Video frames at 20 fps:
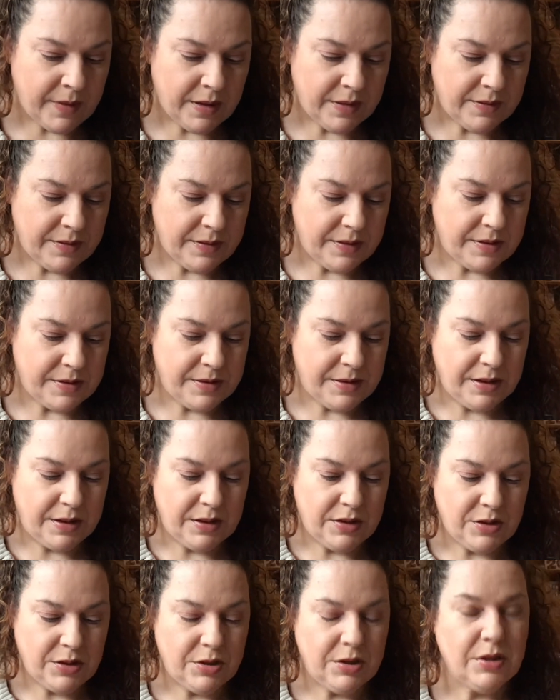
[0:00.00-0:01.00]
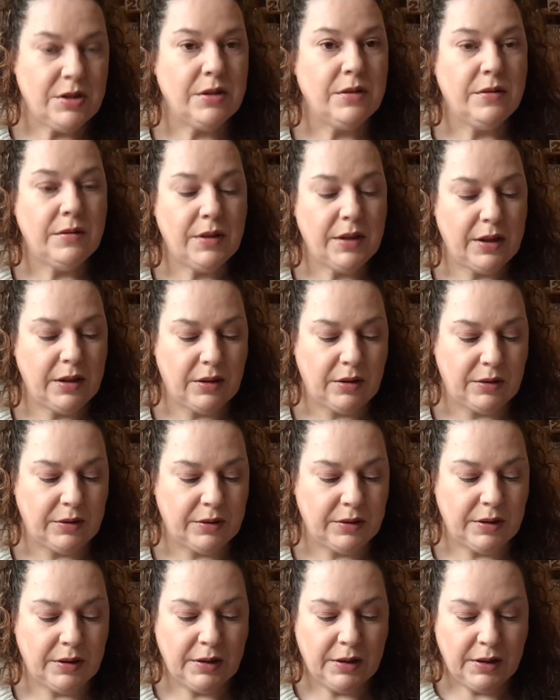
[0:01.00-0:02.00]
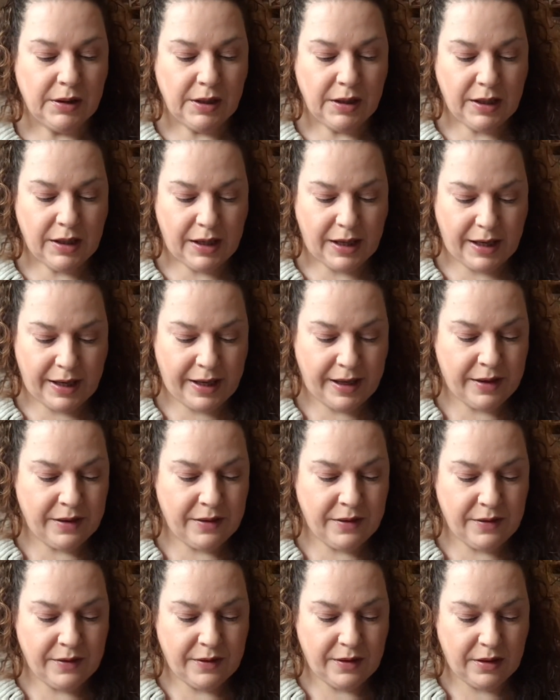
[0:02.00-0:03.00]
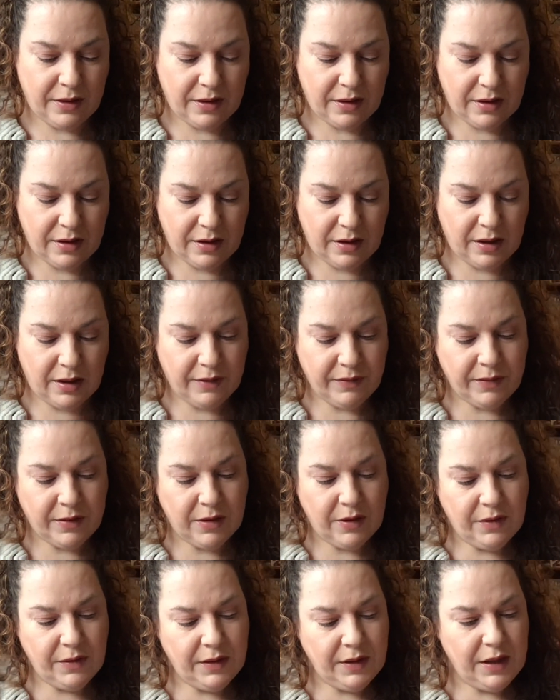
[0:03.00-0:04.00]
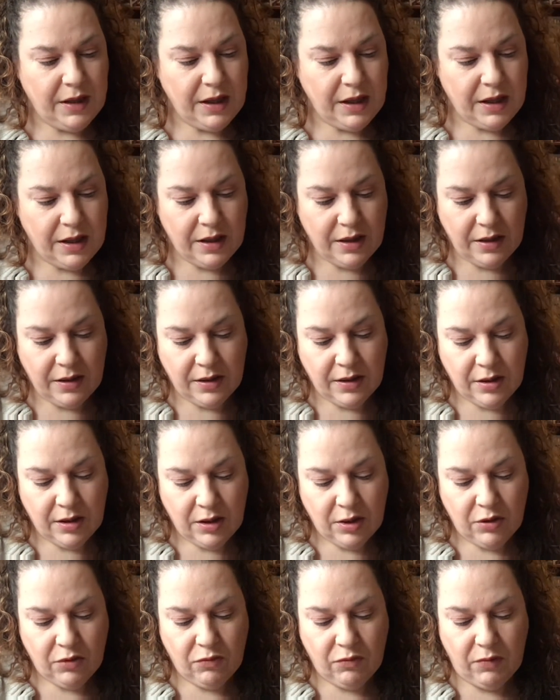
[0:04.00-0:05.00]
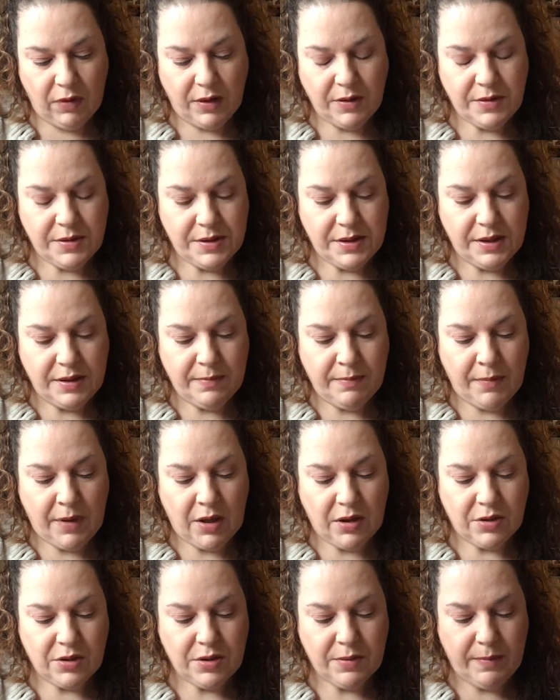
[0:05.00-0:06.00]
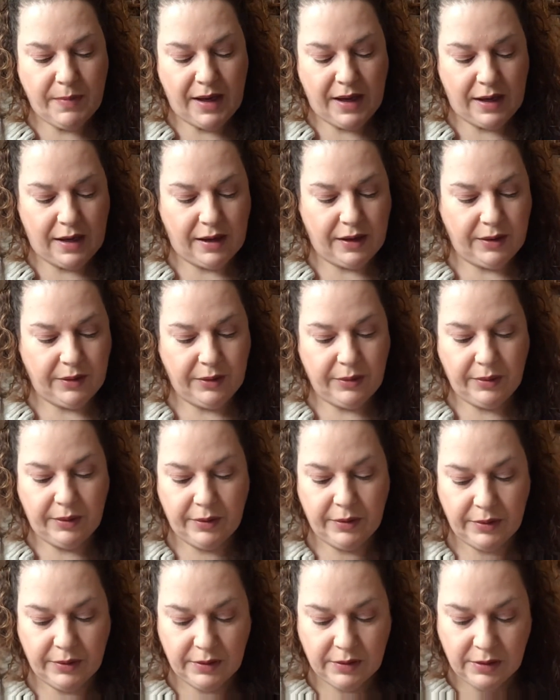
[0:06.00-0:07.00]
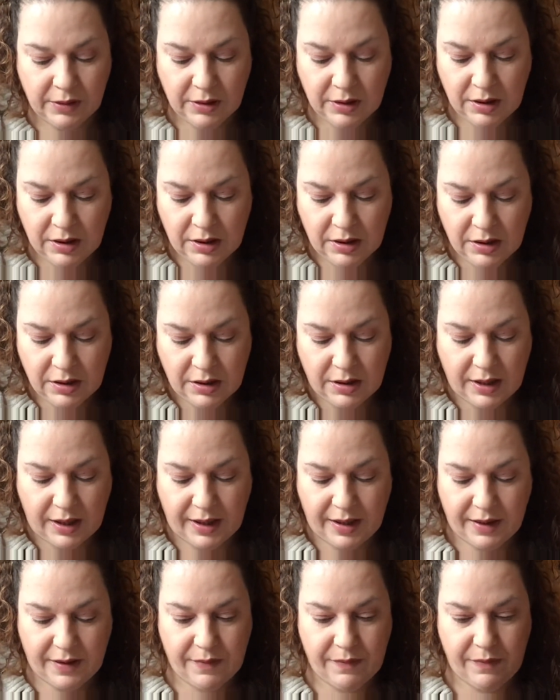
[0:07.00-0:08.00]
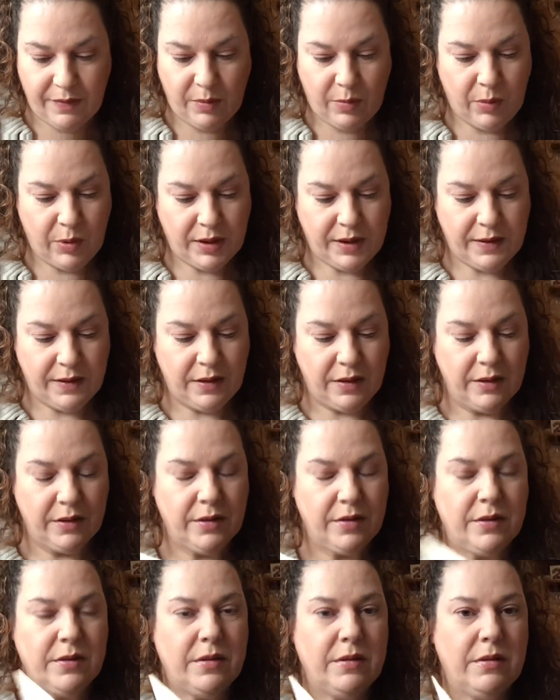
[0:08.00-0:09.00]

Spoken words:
to stitch it on. And I've got the roasted marshmallow. That is for Whittaker's,